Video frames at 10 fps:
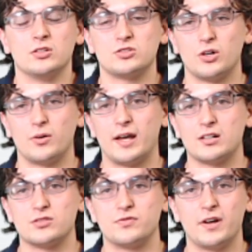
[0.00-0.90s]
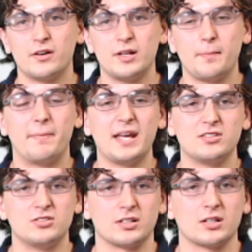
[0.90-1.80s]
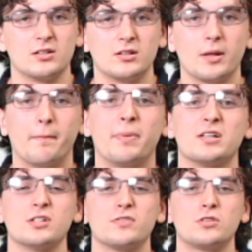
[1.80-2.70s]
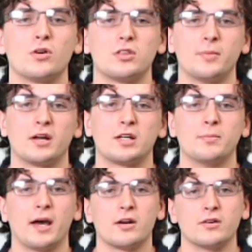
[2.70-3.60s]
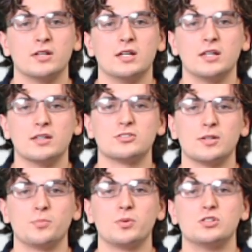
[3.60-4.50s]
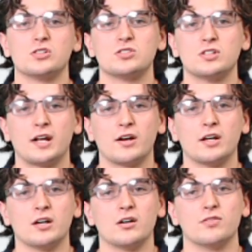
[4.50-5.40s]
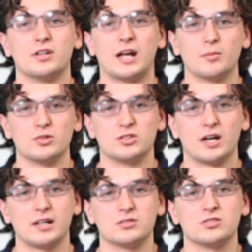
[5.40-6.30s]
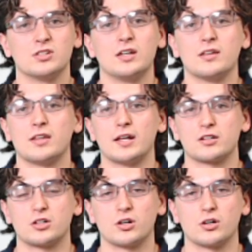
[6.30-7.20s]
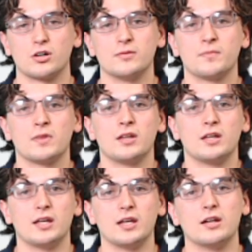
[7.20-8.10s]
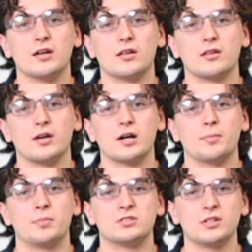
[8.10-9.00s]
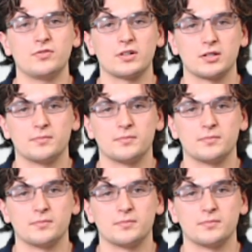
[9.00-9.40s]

So at its very basic, the Pacific North American pattern is simply just an area of anomalous heights that occur in the Pacific.